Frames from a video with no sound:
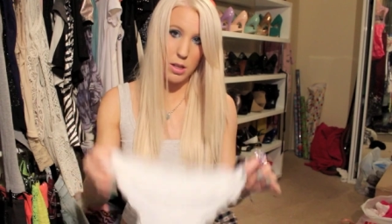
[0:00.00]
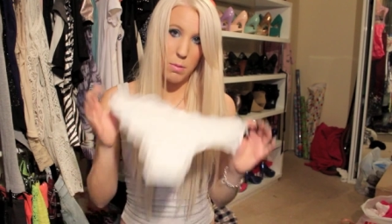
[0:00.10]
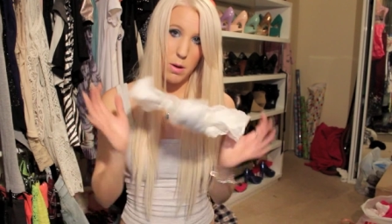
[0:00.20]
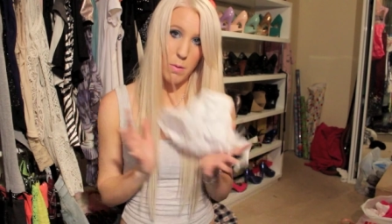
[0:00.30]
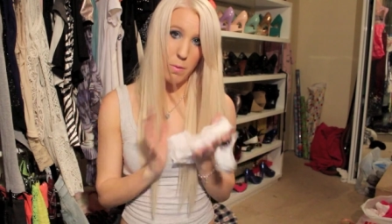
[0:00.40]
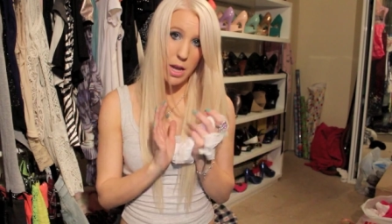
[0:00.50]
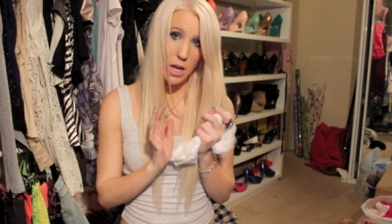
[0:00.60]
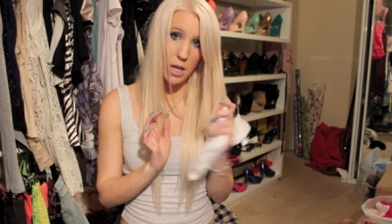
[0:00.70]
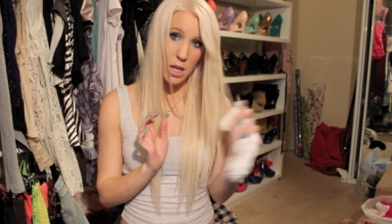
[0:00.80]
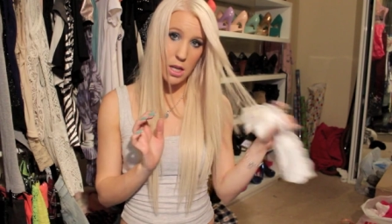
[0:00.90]
some light
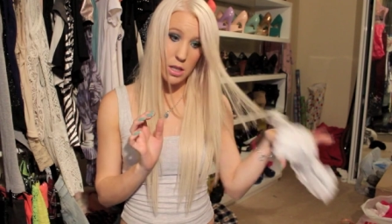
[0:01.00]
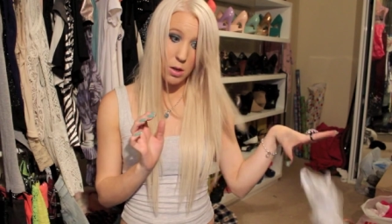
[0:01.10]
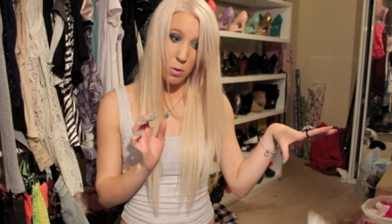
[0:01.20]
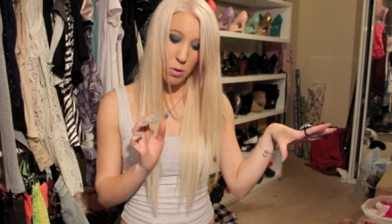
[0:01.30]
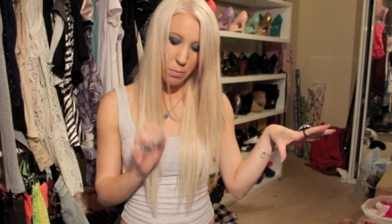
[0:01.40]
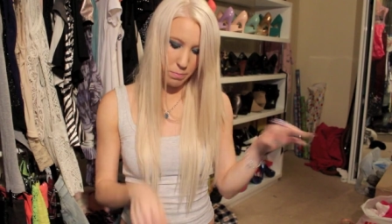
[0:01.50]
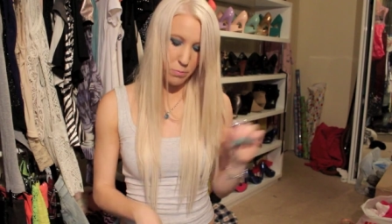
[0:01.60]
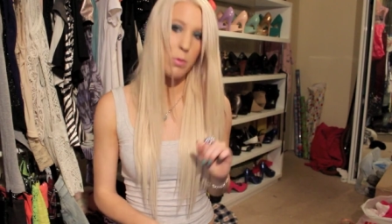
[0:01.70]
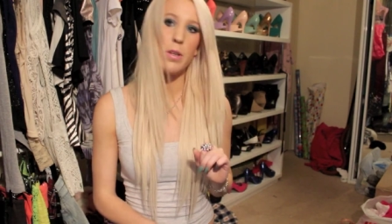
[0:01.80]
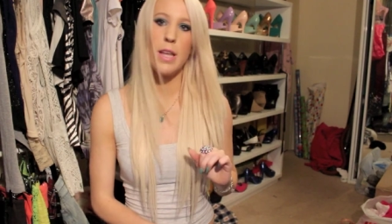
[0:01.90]
undies,
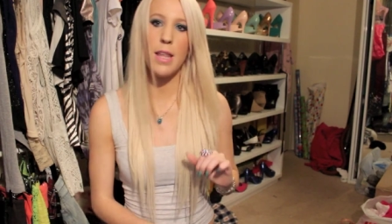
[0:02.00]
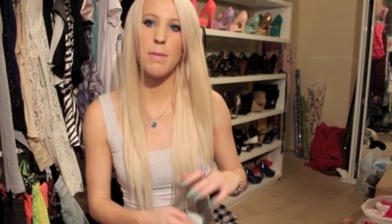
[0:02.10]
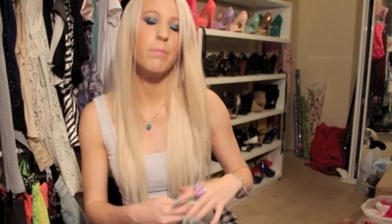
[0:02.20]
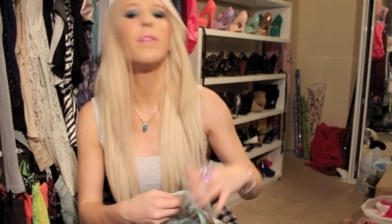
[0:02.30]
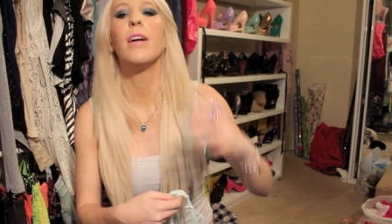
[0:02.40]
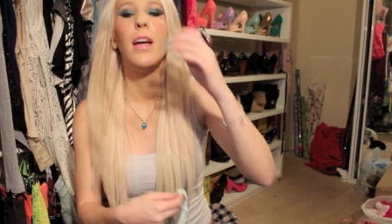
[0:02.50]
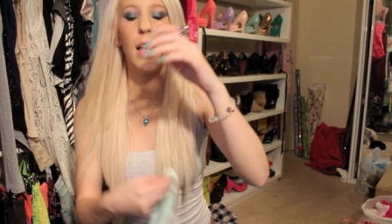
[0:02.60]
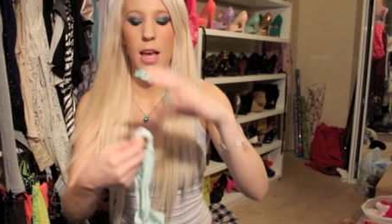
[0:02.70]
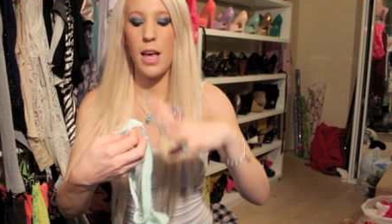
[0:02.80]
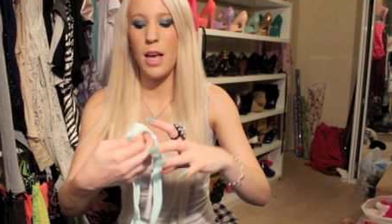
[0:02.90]
don't want to see them.
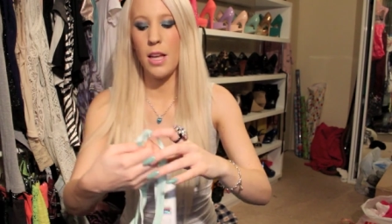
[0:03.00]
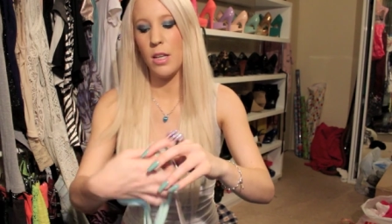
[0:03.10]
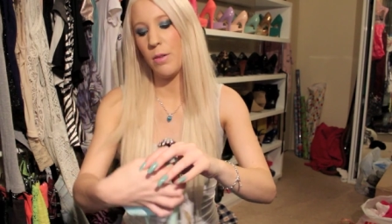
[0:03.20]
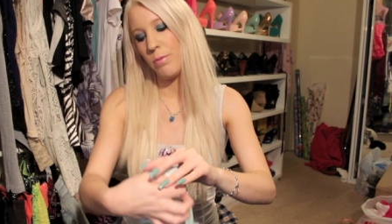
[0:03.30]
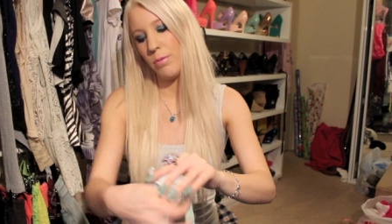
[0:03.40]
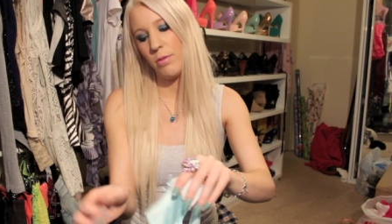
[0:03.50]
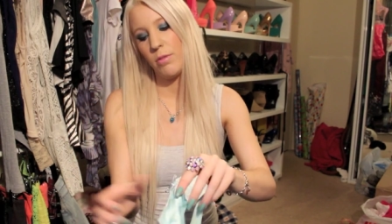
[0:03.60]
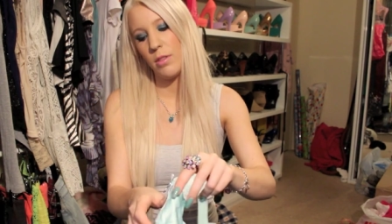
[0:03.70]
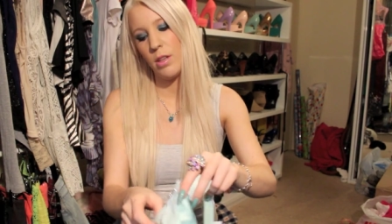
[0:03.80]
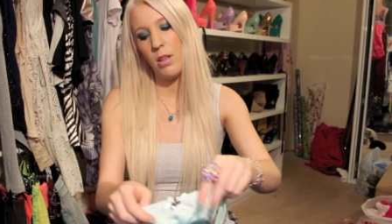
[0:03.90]
And
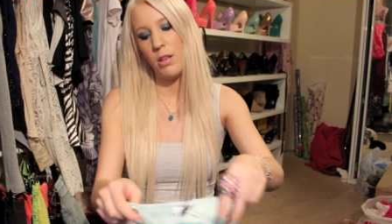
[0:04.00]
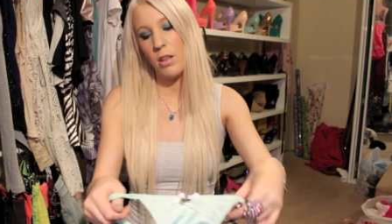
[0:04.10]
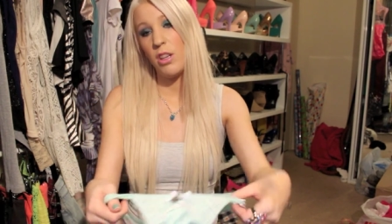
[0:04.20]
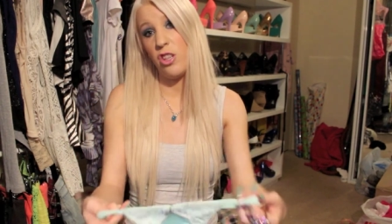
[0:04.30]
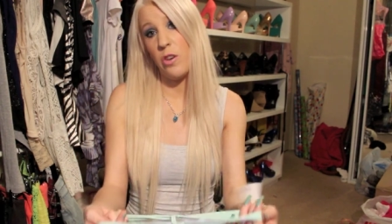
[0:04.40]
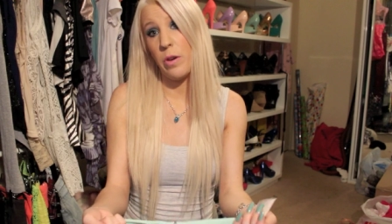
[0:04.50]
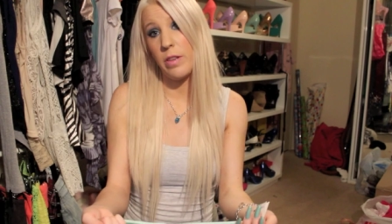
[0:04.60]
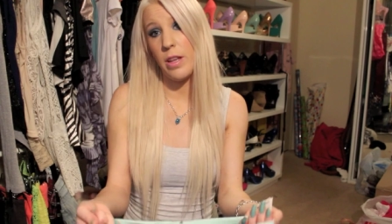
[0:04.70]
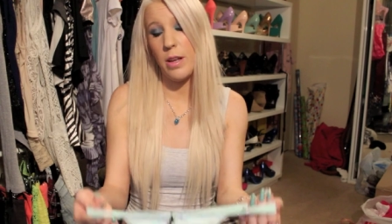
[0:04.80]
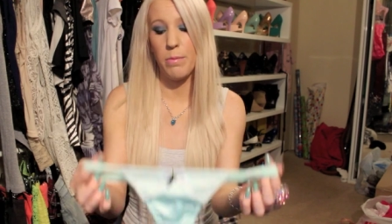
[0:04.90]
you do want
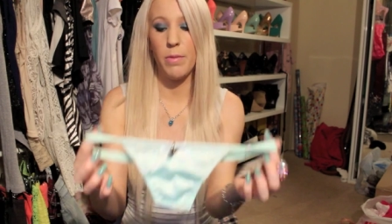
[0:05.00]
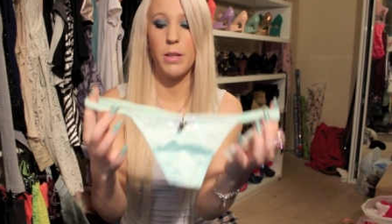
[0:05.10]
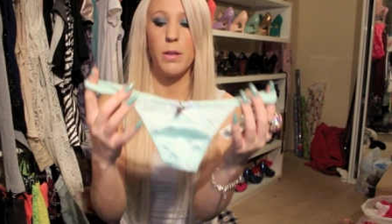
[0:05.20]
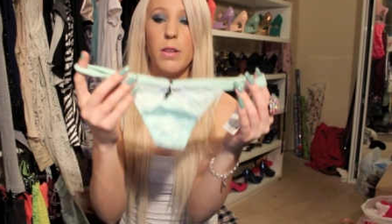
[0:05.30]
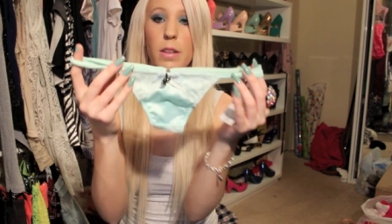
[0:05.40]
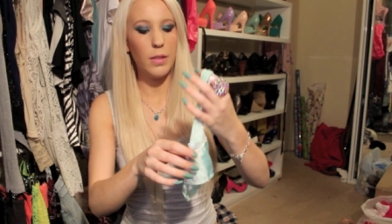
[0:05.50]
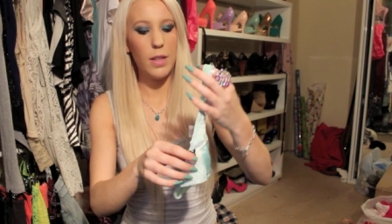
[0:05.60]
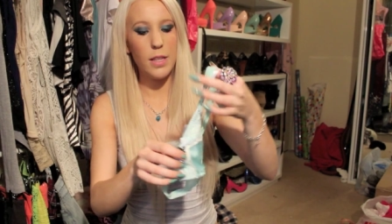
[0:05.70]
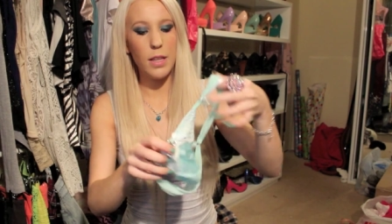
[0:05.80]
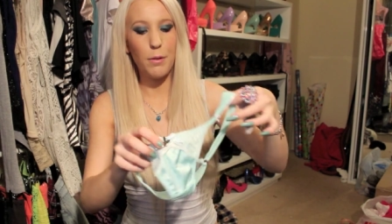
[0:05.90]
to see them, these ones.
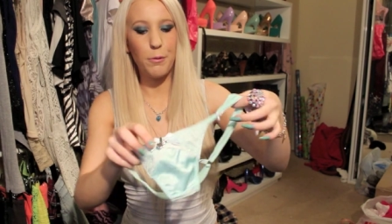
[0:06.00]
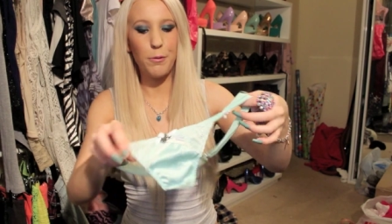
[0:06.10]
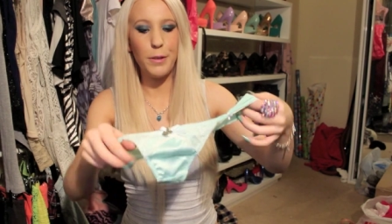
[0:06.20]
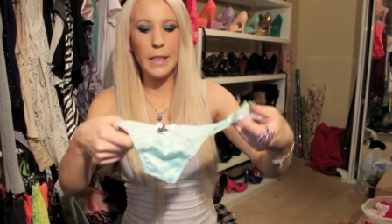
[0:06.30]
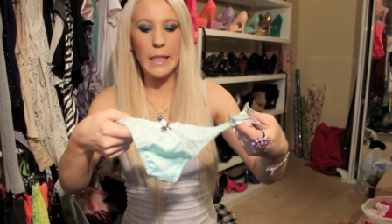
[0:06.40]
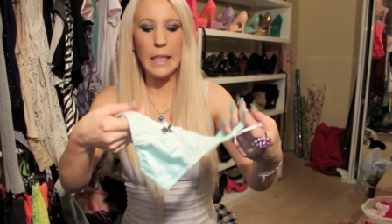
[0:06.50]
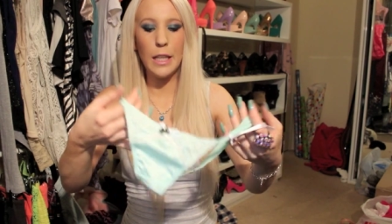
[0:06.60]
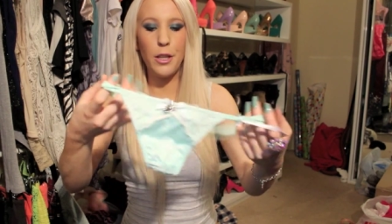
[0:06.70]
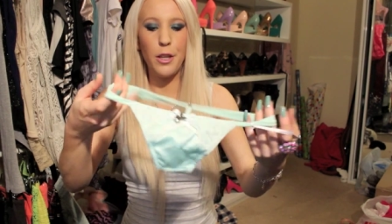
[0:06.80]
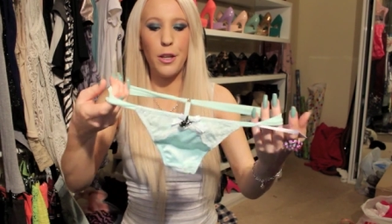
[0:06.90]
These are really
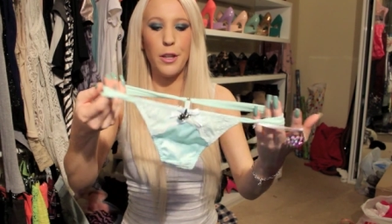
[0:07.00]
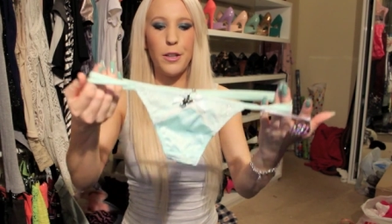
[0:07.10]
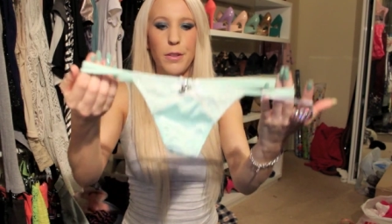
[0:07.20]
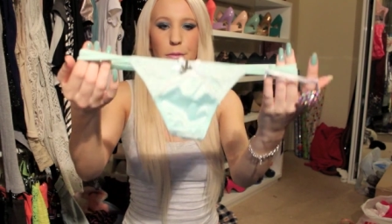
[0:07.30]
cute.